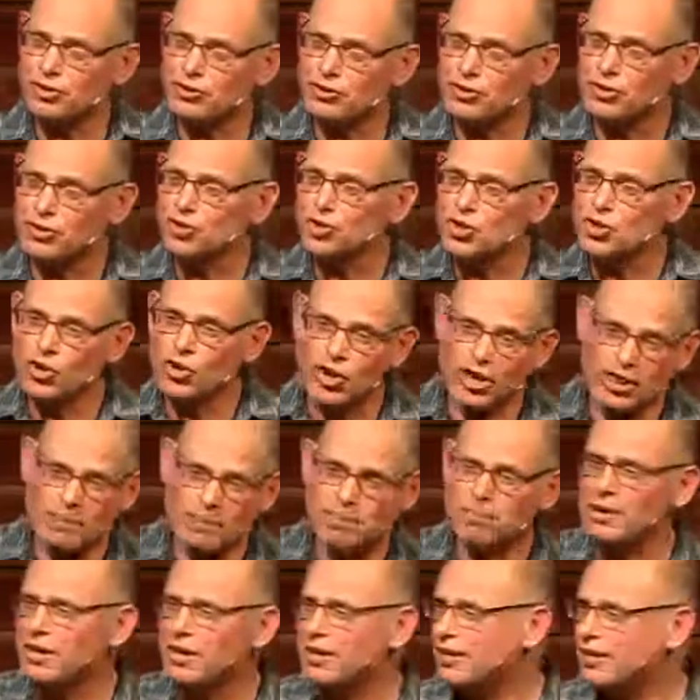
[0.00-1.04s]
the joy, the
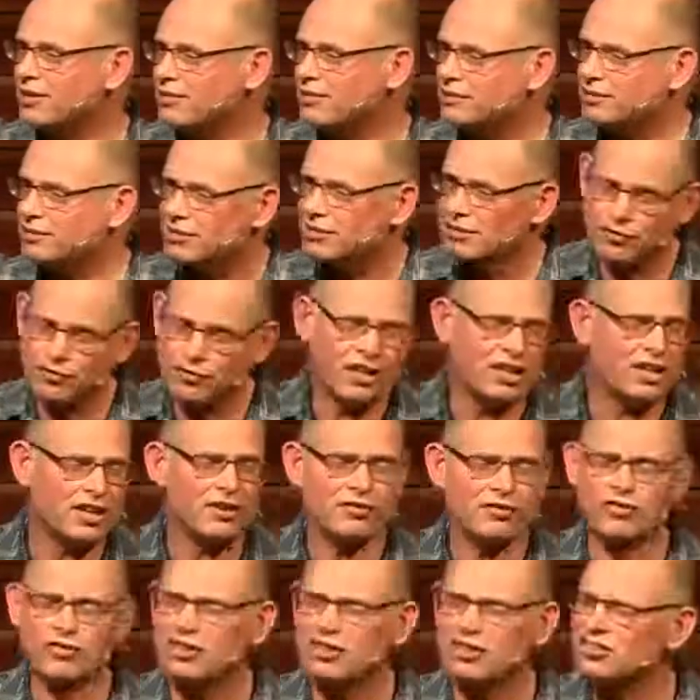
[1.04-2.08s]
peace, the
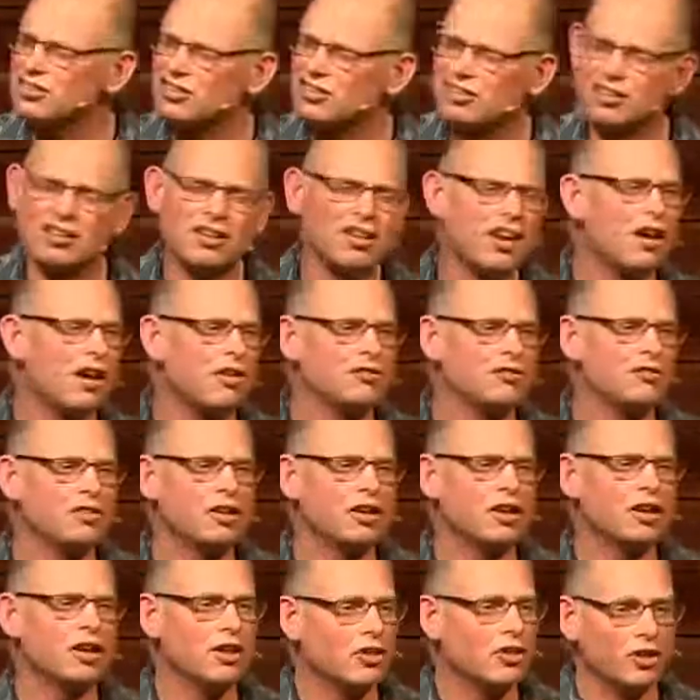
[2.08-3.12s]
forgiveness, the love
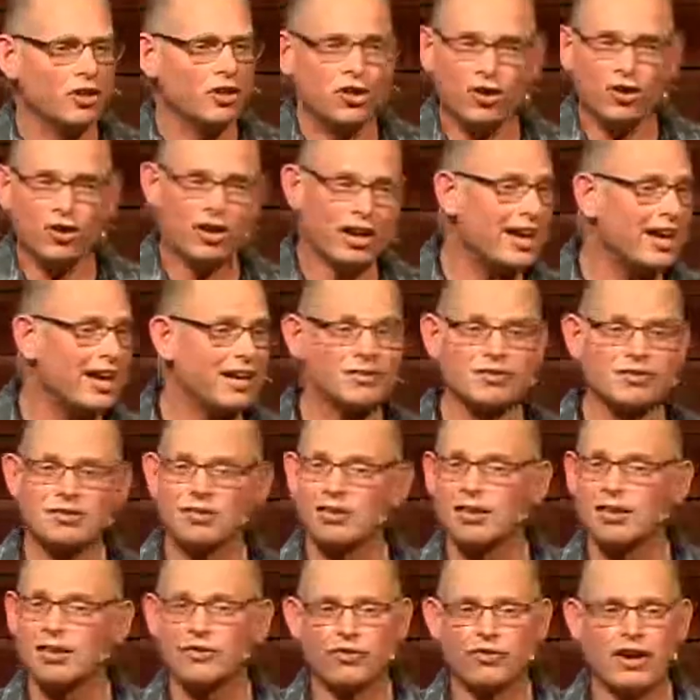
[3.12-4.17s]
that God has
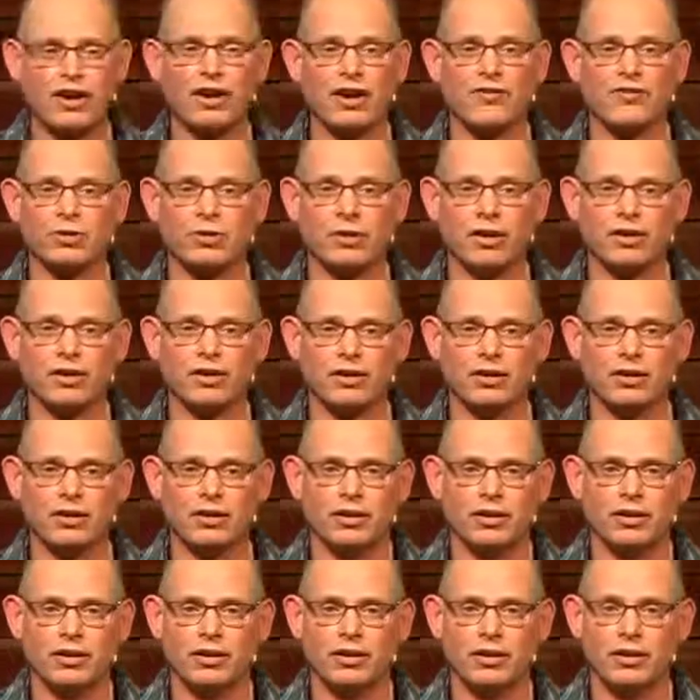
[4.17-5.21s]
for everyone.
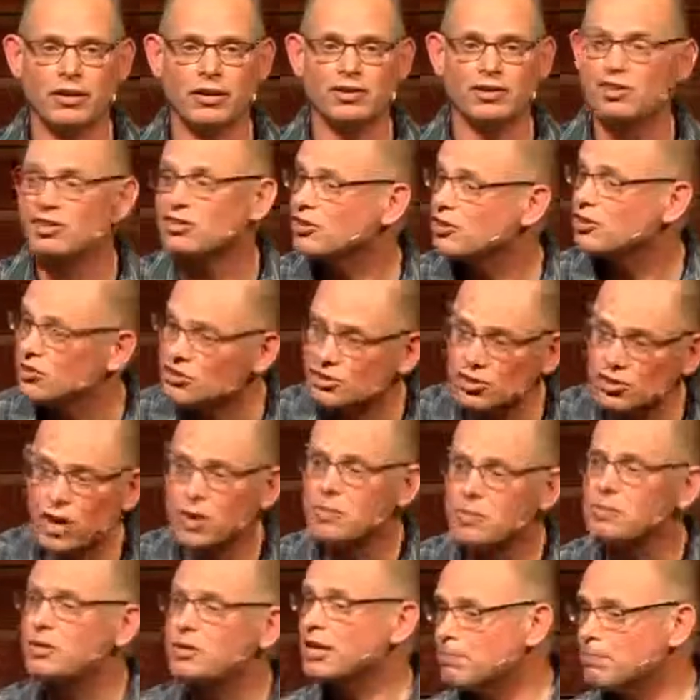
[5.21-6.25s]
It's just that so
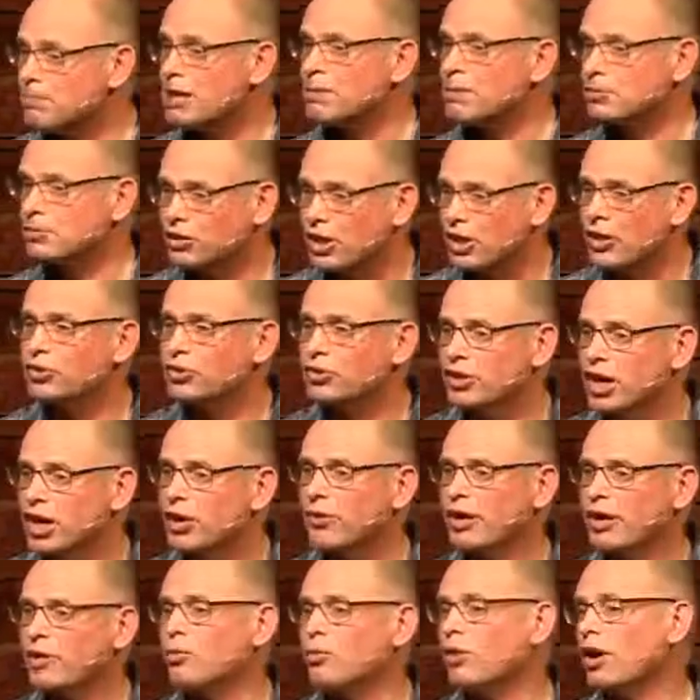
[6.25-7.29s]
many people don't know
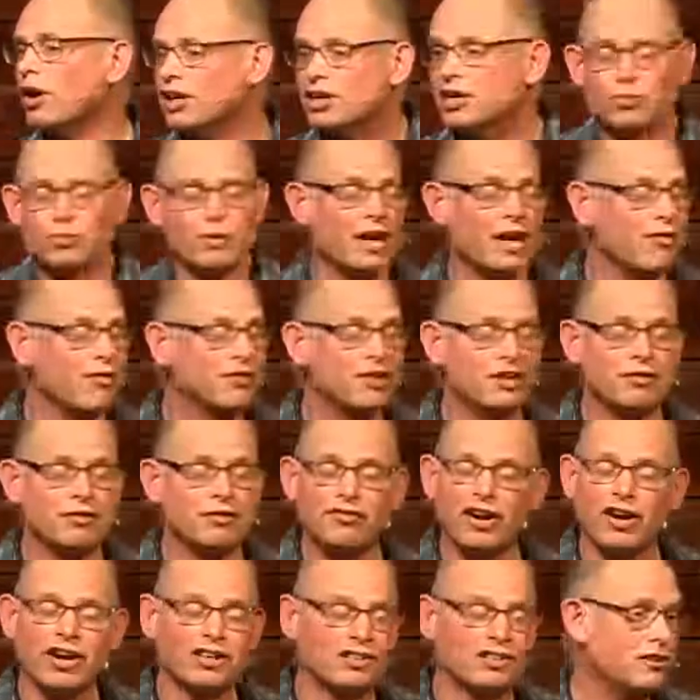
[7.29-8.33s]
it. Why? Because we haven't
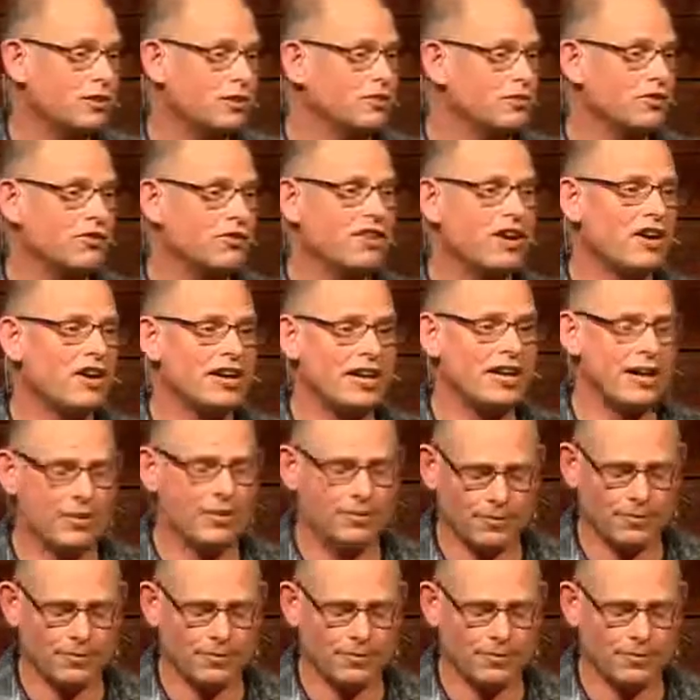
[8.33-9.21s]
invited them to find out.